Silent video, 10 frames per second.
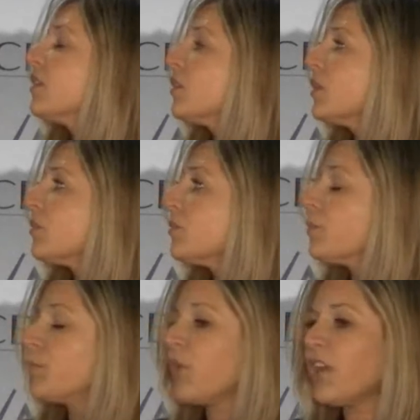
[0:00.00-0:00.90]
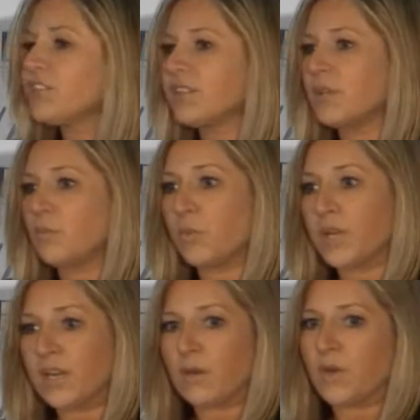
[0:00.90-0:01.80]
The project that
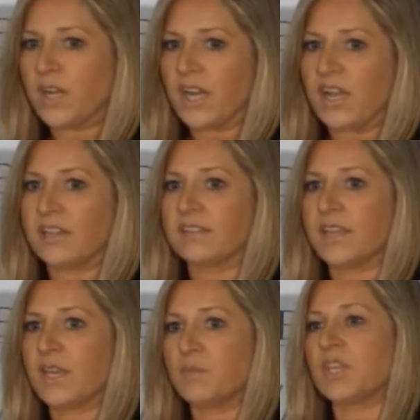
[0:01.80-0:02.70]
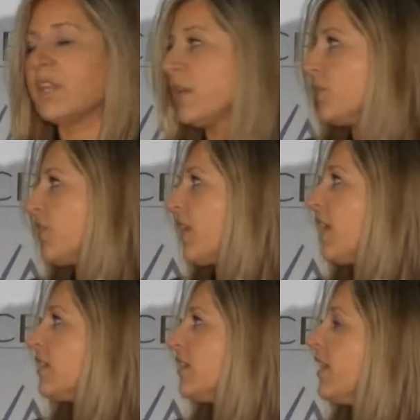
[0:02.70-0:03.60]
we are working on is KP Claims
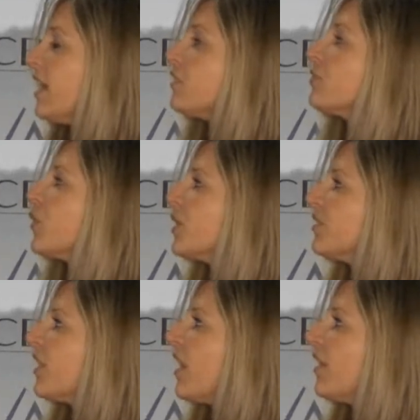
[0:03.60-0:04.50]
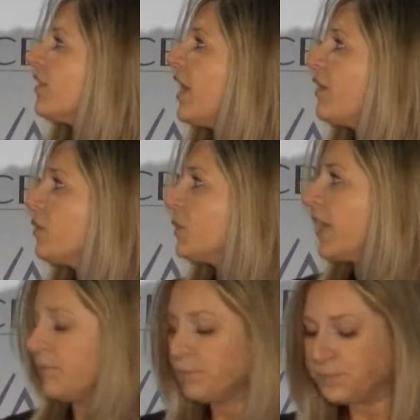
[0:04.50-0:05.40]
Connect, and that is focused on the health plan.